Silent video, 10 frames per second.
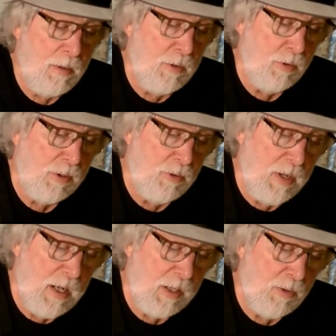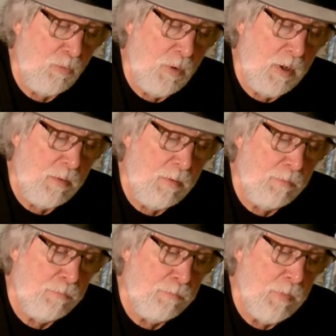It also has a 1
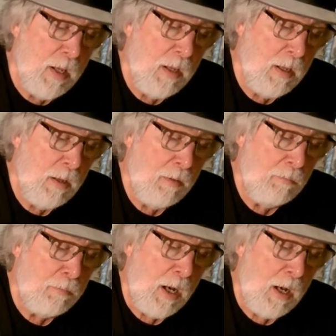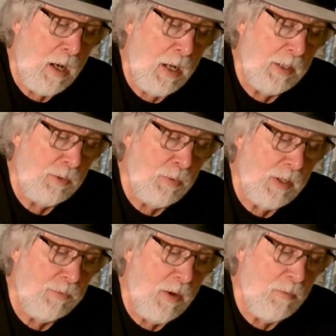by
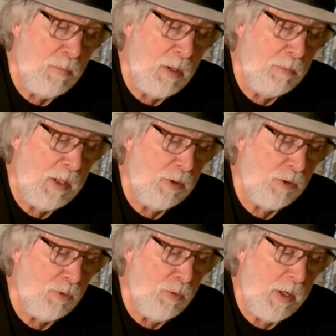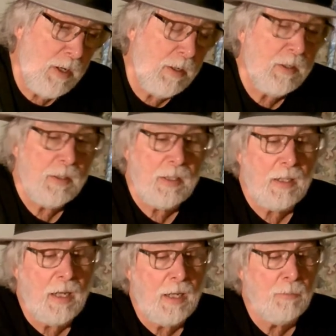25 millimeter squared
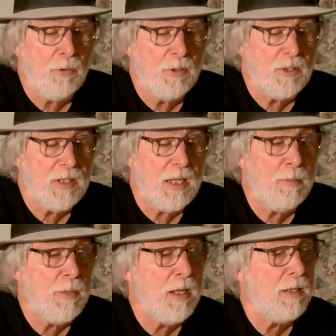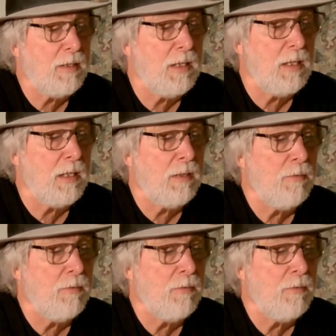cable, the same as the